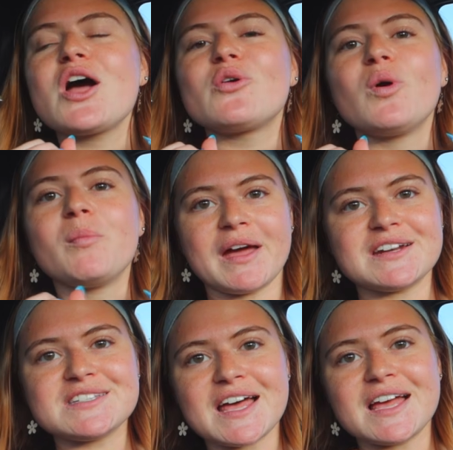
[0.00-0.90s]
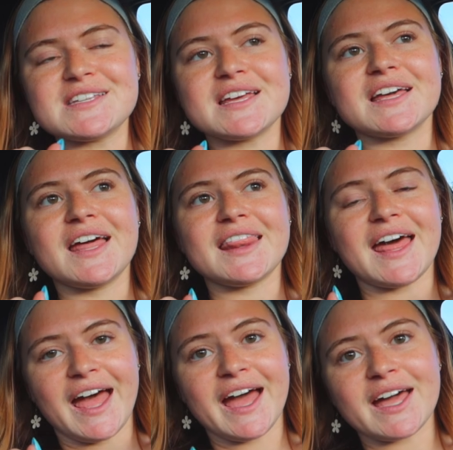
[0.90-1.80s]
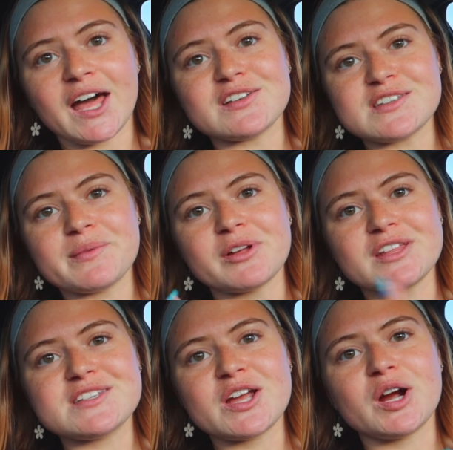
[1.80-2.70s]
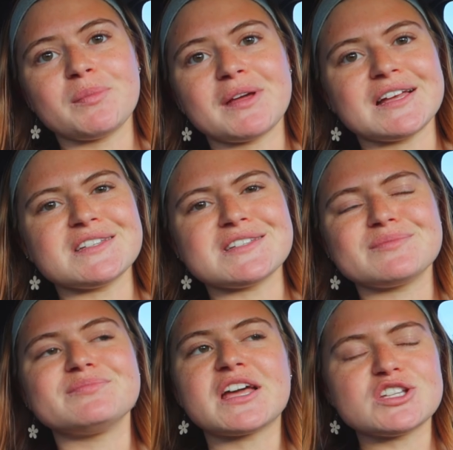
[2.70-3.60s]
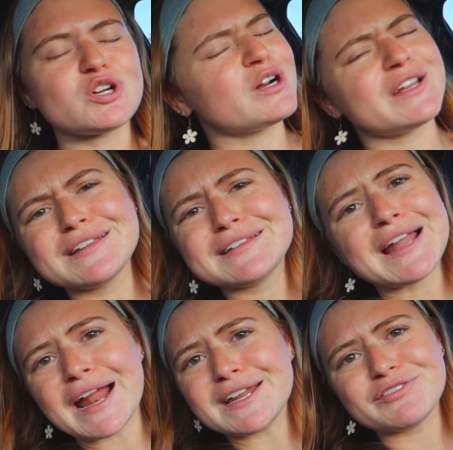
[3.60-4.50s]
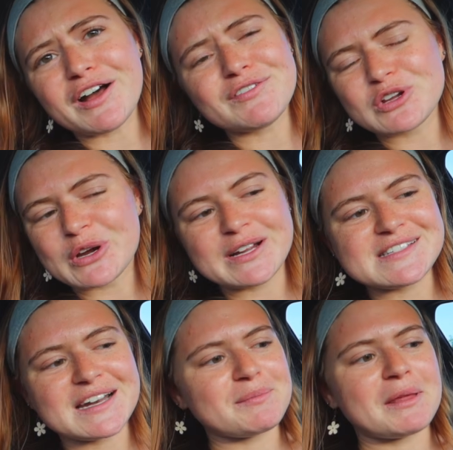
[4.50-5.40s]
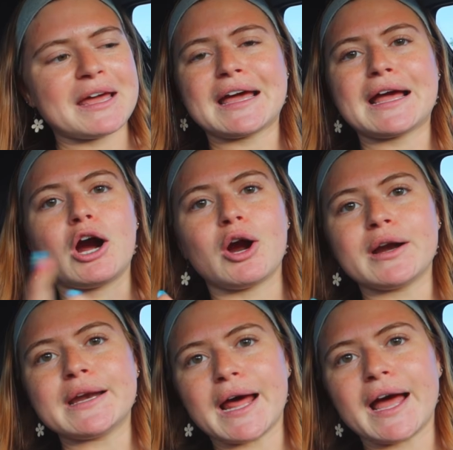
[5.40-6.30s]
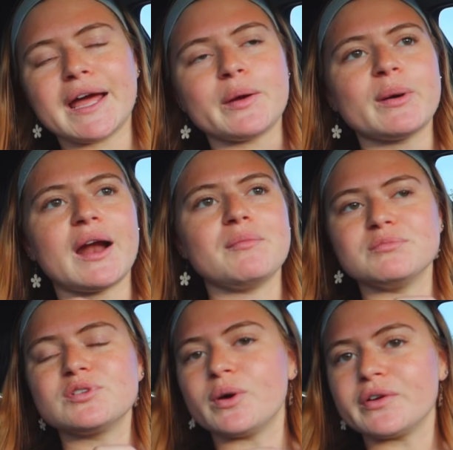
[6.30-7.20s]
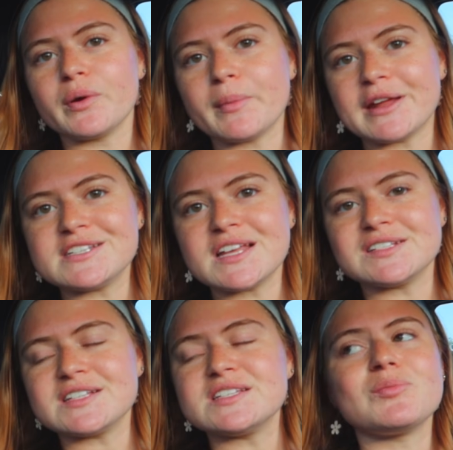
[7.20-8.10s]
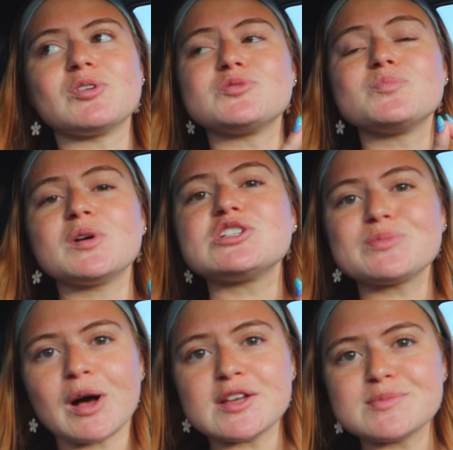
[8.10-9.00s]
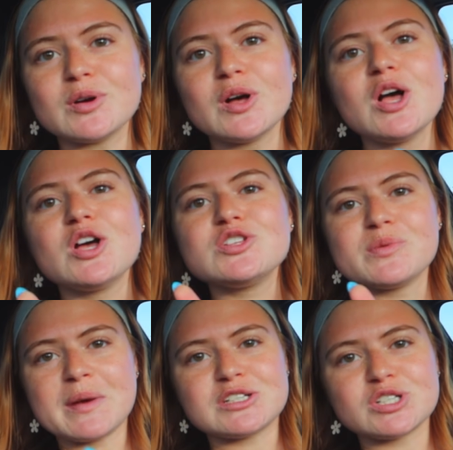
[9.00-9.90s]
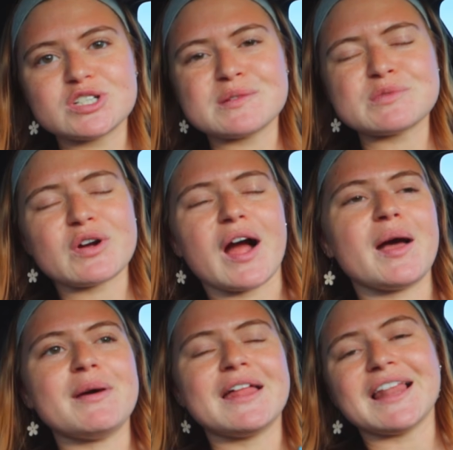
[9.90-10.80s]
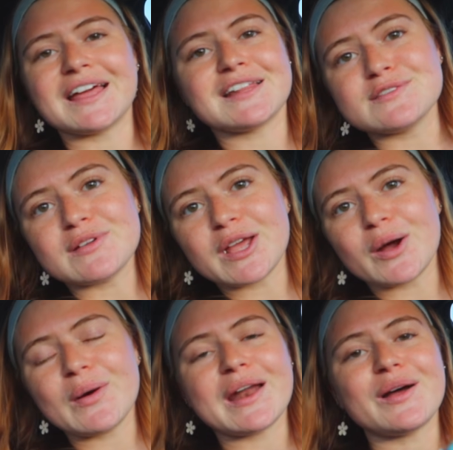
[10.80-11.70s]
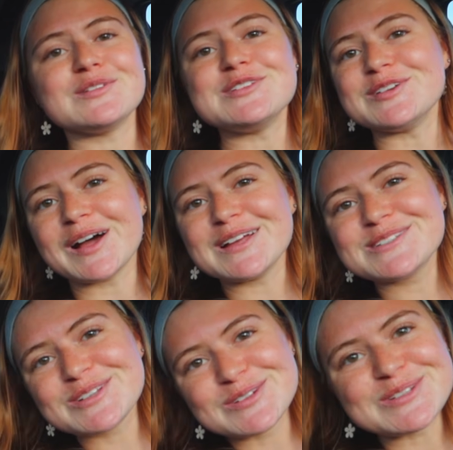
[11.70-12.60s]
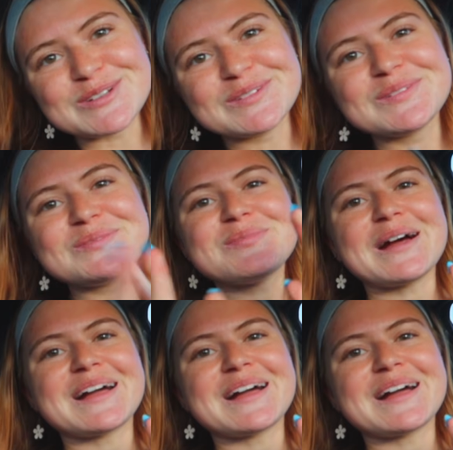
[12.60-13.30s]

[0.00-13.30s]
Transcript: romanticizing the heck out of summer this year, because it's already 95 degrees and I'm like already dying, but I'm going to romanticize this summer as much as possible. So make sure to subscribe and like this video, and I'll see you guys so soon. Bye